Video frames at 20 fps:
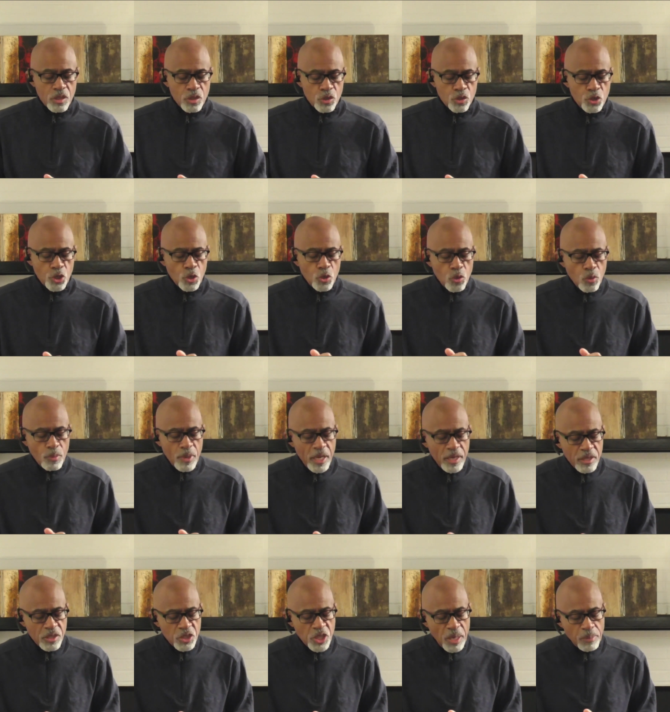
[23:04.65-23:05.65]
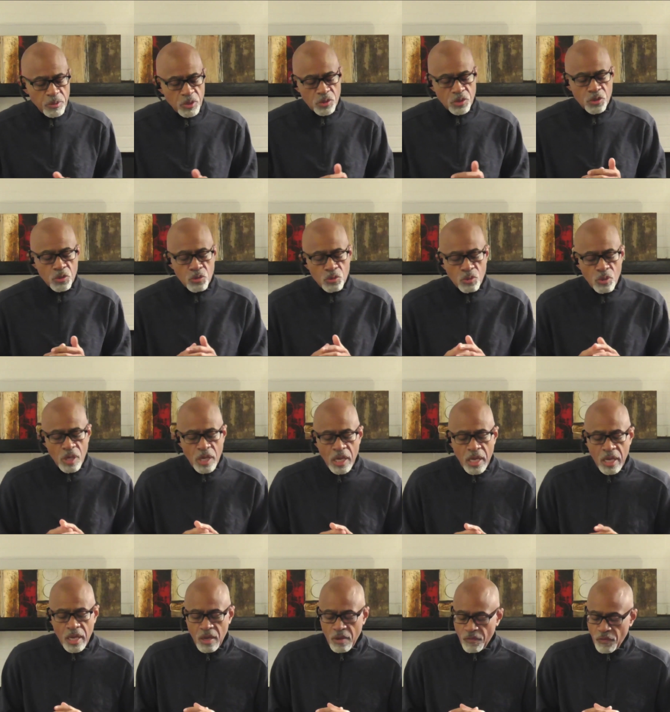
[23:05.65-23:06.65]
Job chapter 2,
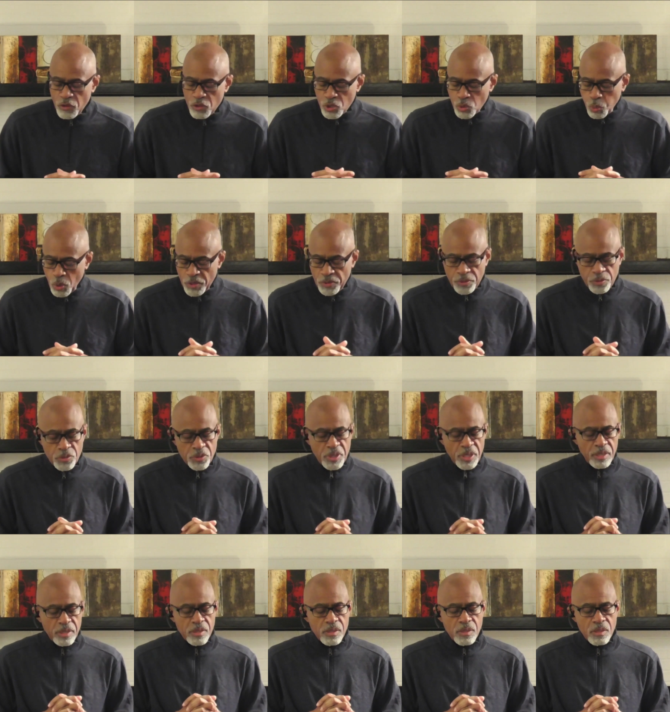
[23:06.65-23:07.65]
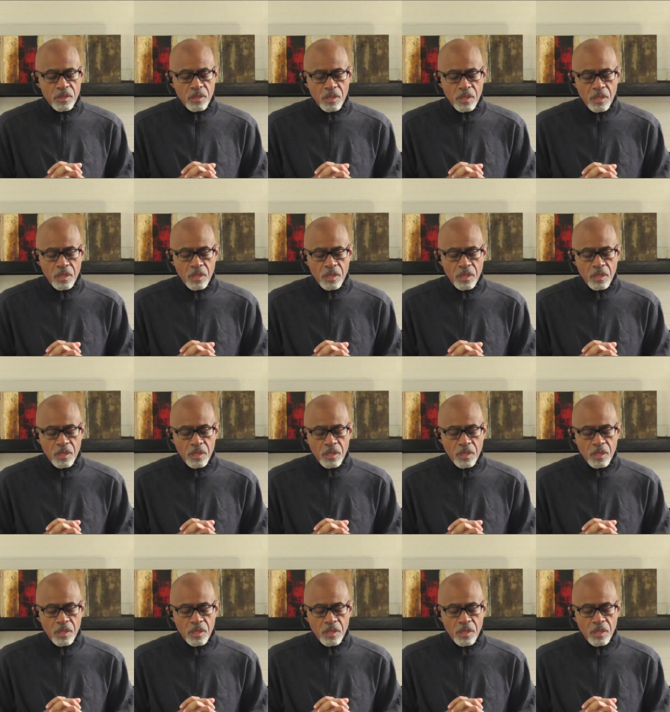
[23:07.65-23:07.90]
verse 1 through 6.